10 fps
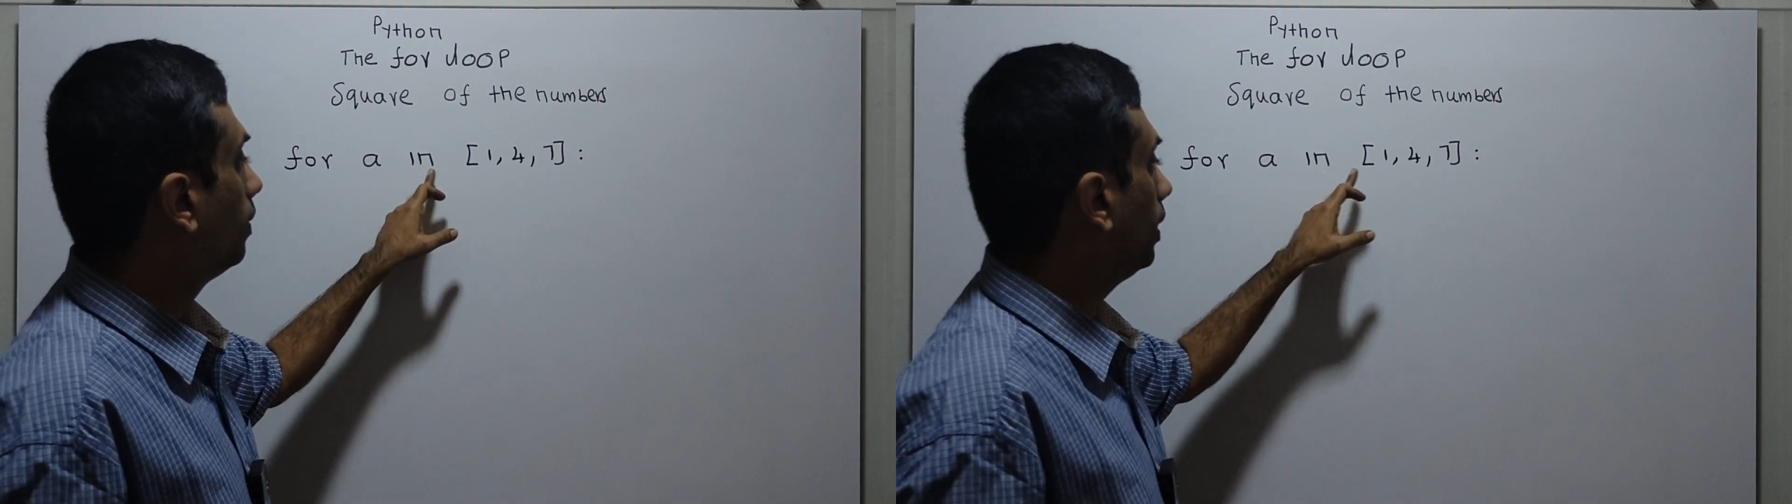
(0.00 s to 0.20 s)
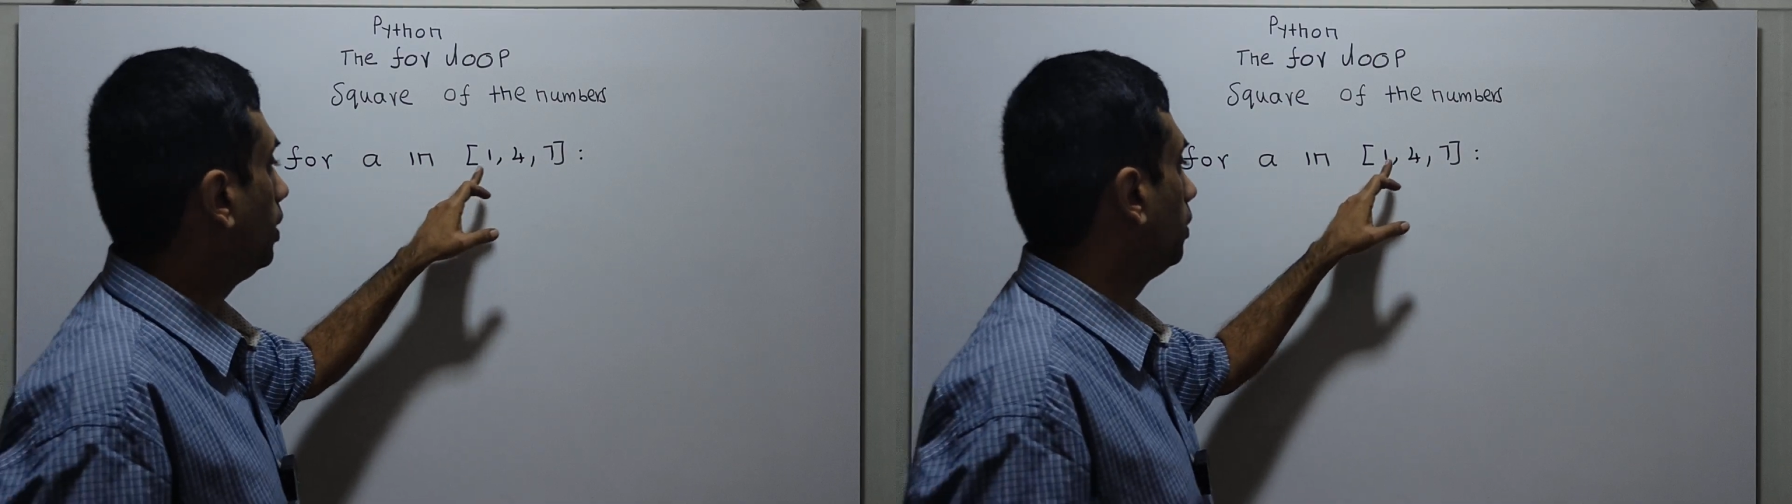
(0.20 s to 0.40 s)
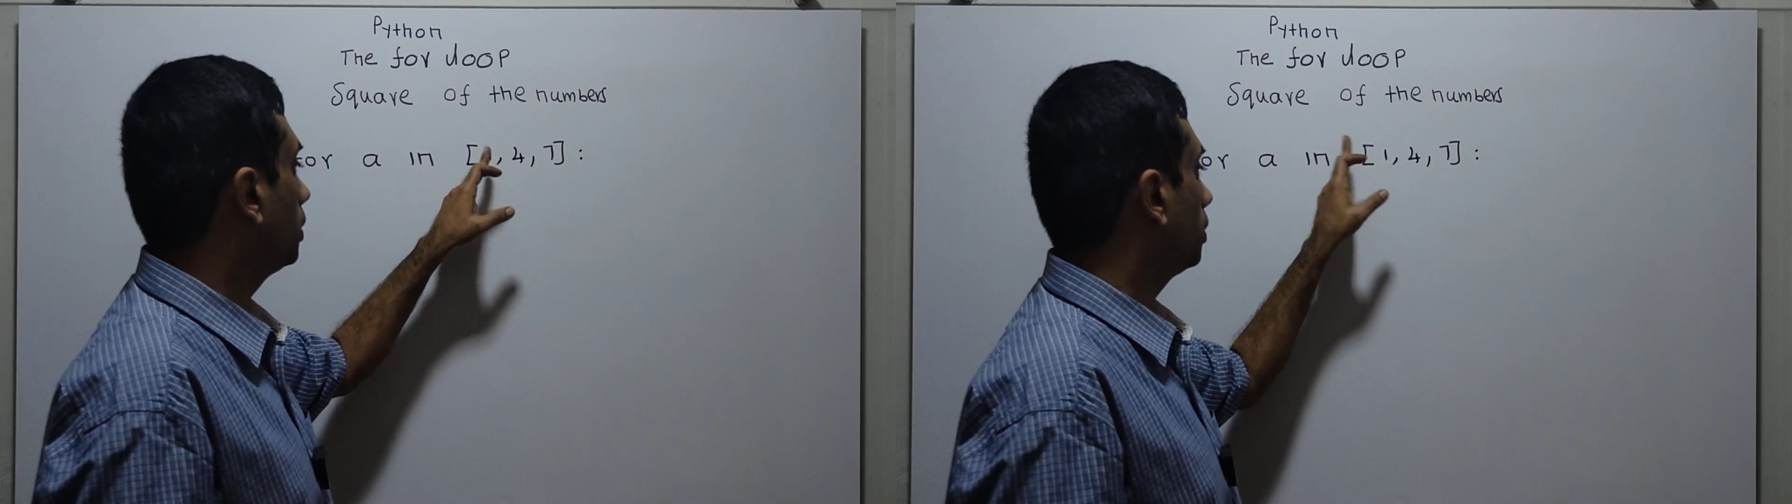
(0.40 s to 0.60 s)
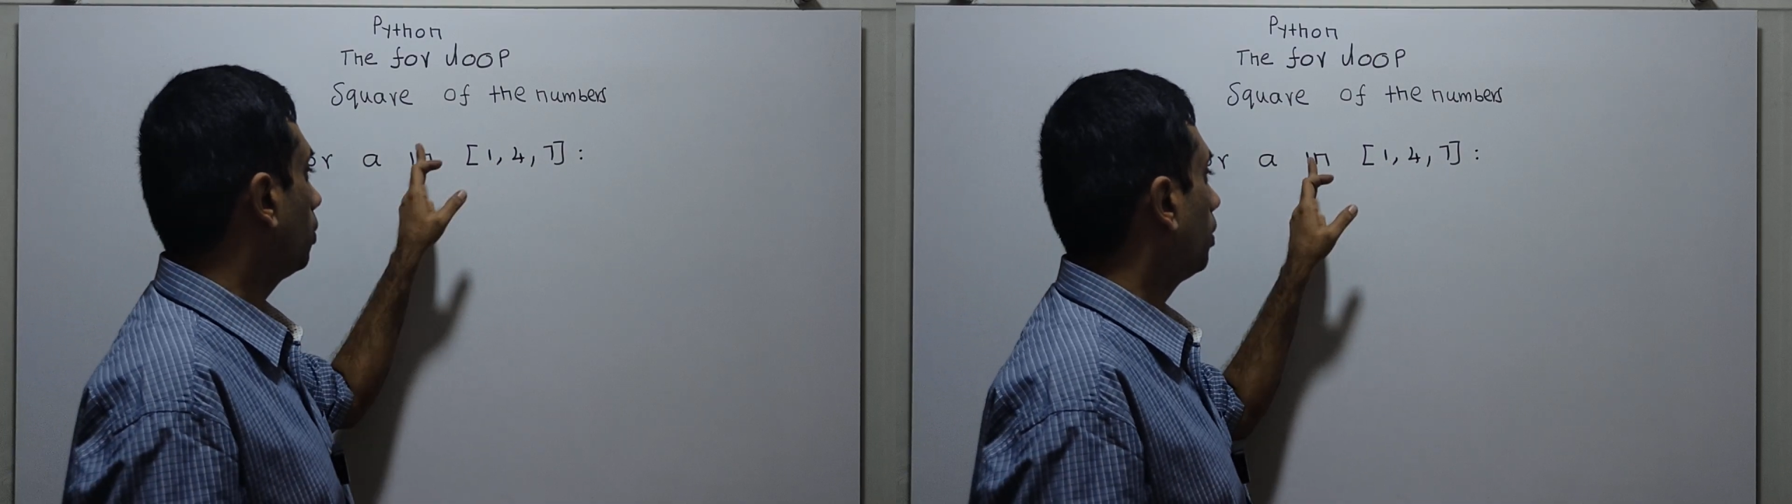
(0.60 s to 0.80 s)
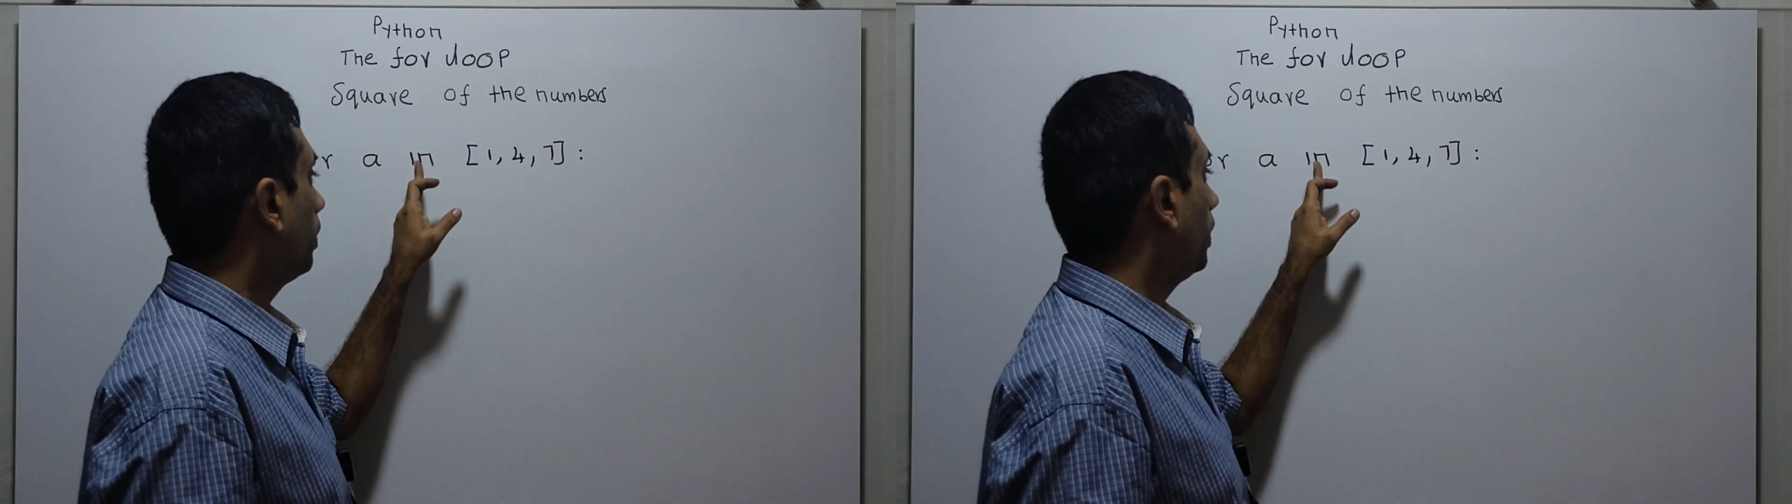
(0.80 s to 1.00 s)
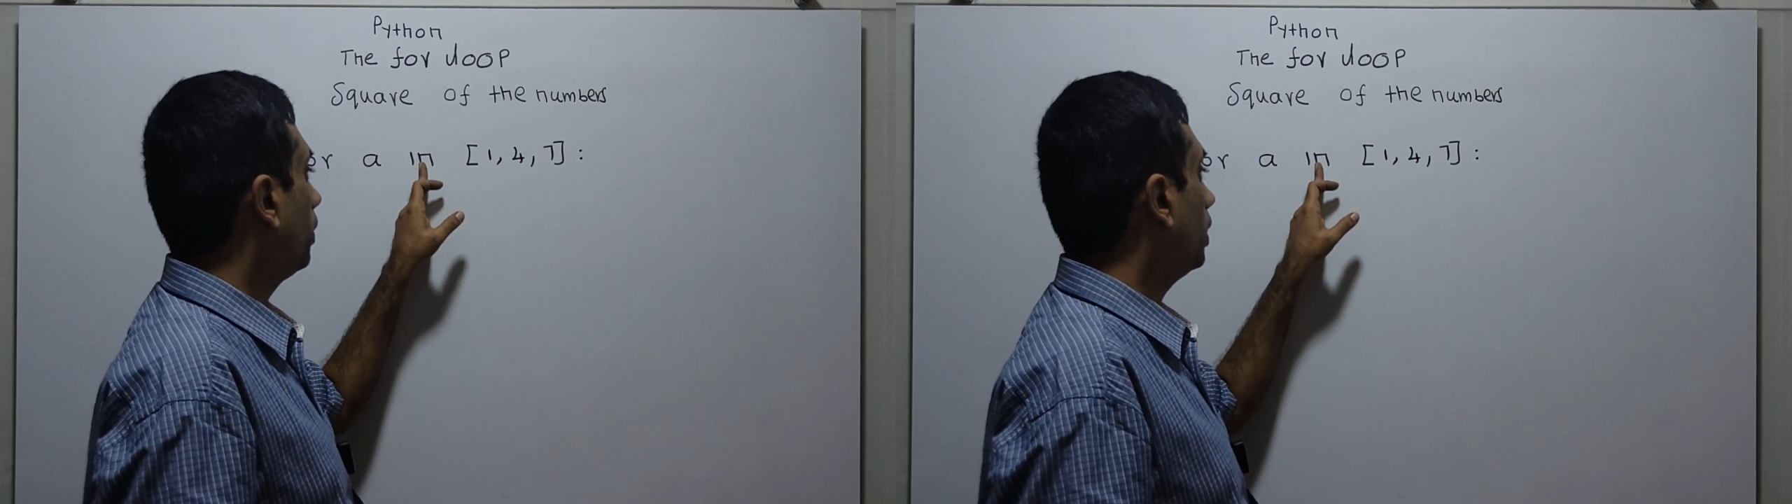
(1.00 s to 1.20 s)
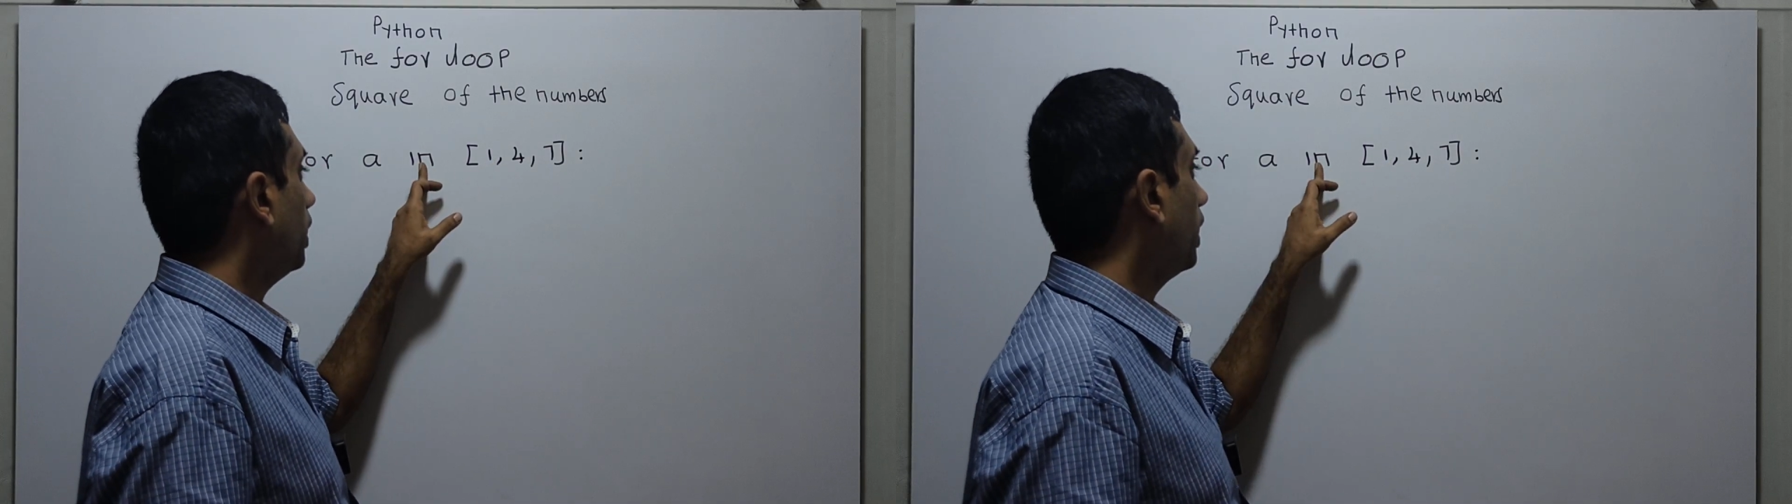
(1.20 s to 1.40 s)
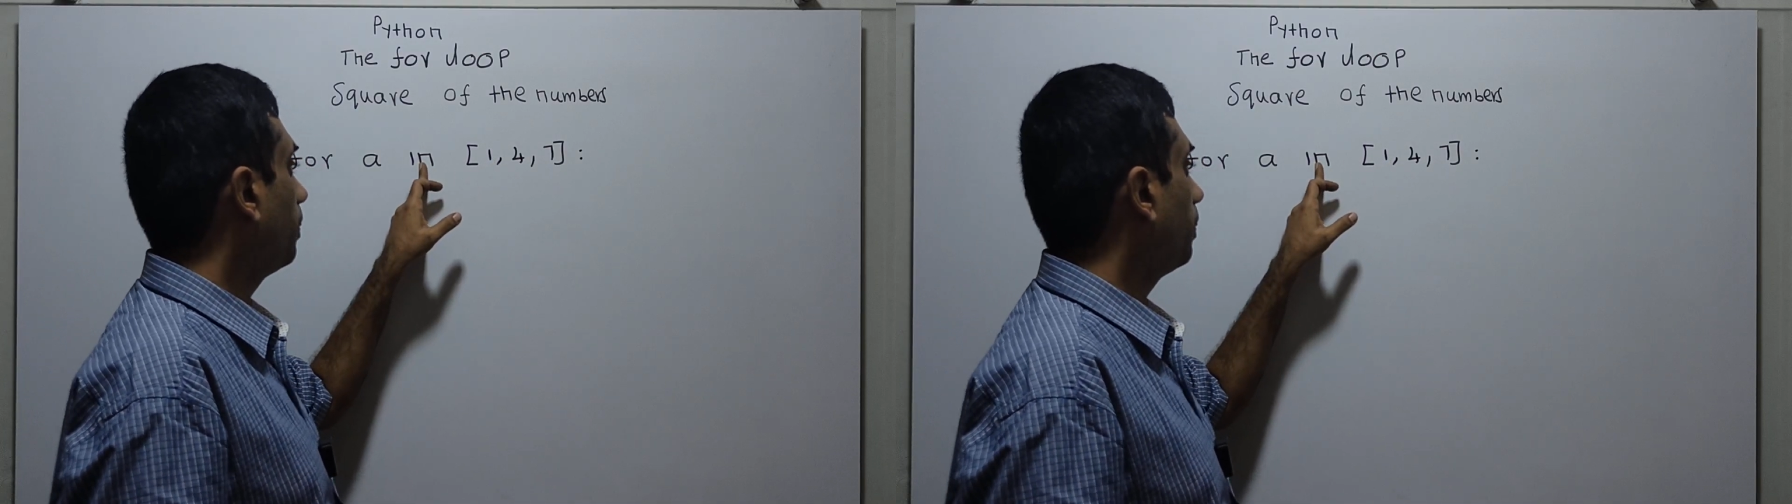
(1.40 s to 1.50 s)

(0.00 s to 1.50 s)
values one by one